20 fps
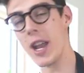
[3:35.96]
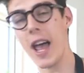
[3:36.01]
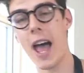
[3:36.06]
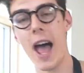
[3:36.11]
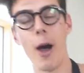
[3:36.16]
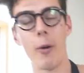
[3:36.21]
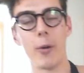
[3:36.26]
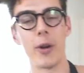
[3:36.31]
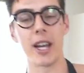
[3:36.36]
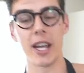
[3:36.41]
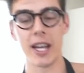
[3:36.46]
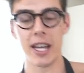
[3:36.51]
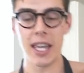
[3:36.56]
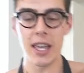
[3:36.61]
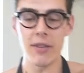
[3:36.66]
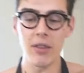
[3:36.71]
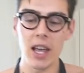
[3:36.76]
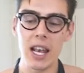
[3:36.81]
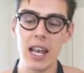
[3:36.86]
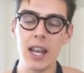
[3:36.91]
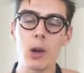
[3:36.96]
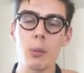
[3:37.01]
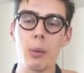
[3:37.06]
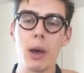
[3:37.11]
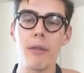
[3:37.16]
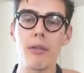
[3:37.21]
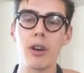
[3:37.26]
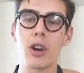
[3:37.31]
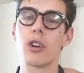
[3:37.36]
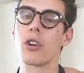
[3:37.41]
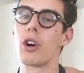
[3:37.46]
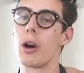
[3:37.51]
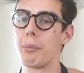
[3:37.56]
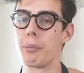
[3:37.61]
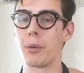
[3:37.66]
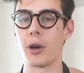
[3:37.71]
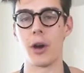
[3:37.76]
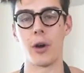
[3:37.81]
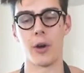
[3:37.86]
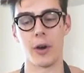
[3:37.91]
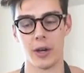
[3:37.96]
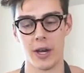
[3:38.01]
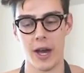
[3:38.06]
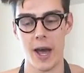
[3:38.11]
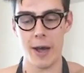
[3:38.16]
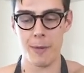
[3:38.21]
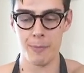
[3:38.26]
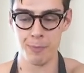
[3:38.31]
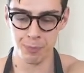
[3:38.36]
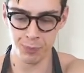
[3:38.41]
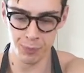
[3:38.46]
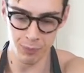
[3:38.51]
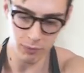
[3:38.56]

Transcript: now we're gonna give it a little bit of a crumb coat, okay?